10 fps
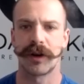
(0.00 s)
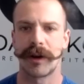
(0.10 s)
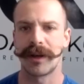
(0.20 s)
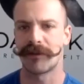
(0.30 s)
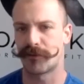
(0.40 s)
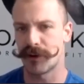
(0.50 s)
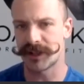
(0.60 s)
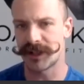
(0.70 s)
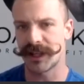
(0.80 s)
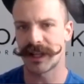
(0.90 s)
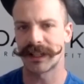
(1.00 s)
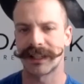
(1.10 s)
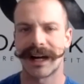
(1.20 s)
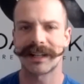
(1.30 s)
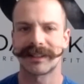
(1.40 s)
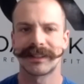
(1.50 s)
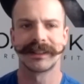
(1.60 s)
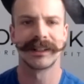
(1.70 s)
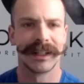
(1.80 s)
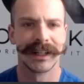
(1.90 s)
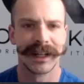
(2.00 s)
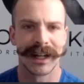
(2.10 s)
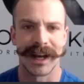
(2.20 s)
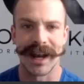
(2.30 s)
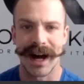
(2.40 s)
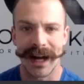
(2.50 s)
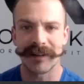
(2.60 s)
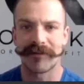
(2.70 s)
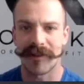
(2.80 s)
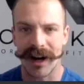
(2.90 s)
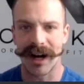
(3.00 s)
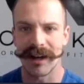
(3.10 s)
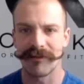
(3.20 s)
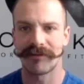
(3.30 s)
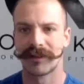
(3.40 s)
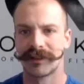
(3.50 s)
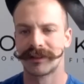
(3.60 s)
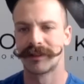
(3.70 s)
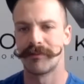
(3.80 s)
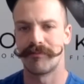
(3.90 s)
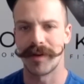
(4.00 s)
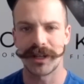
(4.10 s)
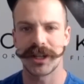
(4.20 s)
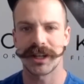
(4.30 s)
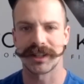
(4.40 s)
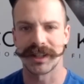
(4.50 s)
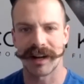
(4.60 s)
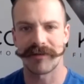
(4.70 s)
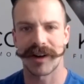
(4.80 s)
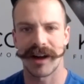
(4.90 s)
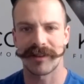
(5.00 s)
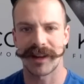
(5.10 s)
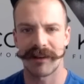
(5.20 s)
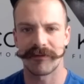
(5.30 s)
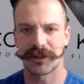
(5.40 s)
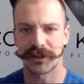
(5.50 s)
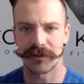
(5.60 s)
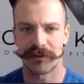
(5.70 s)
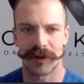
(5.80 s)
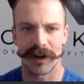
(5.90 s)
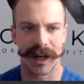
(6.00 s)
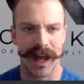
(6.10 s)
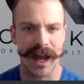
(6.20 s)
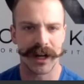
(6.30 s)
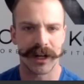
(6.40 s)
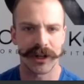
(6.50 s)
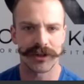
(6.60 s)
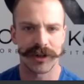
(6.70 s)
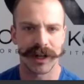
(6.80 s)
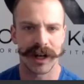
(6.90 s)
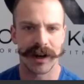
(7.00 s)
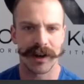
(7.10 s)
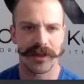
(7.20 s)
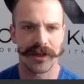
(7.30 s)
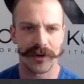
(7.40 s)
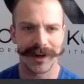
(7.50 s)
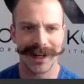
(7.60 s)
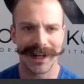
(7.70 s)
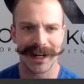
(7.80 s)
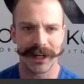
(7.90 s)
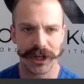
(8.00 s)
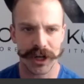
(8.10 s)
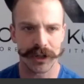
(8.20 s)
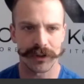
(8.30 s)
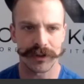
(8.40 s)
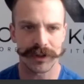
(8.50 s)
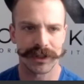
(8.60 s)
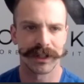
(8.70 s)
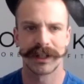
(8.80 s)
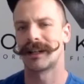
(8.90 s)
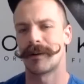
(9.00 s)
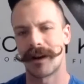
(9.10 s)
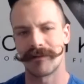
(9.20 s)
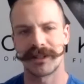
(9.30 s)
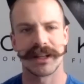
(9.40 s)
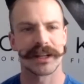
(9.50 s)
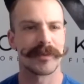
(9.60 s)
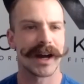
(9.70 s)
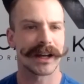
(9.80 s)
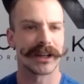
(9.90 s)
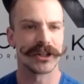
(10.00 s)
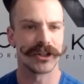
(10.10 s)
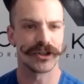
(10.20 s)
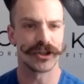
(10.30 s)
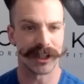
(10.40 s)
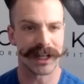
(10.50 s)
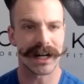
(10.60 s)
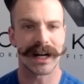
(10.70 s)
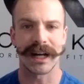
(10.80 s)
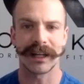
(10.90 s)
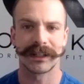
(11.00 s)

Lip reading: if we see that the last 9.5, BGS 9.5 canvas sold for $839. Obviously that's back in July.